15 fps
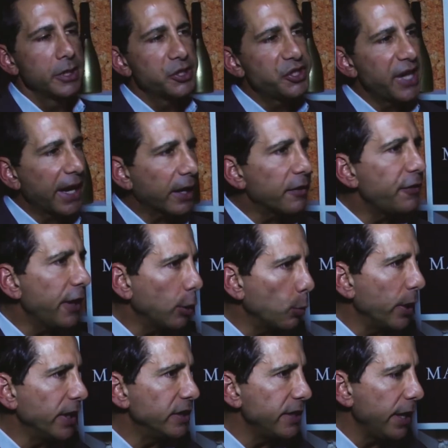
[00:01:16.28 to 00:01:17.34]
Second thing
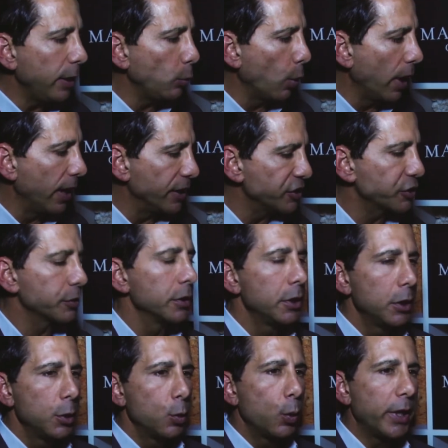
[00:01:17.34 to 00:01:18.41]
we did was,
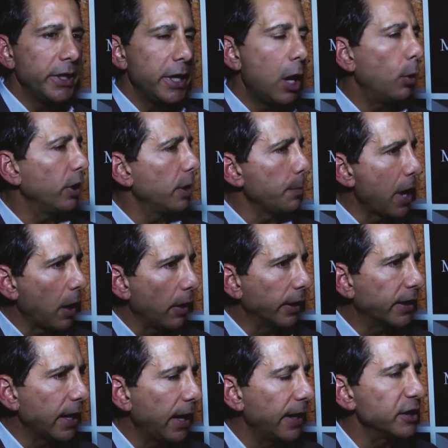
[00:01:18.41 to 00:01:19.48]
we know in
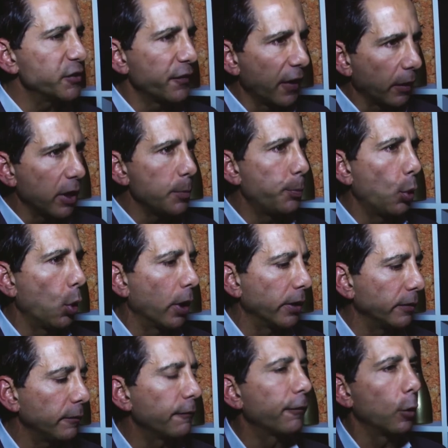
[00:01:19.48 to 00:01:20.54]
America it's very
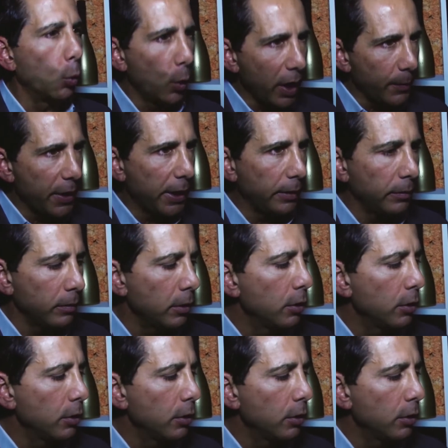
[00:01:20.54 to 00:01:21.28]
important for women,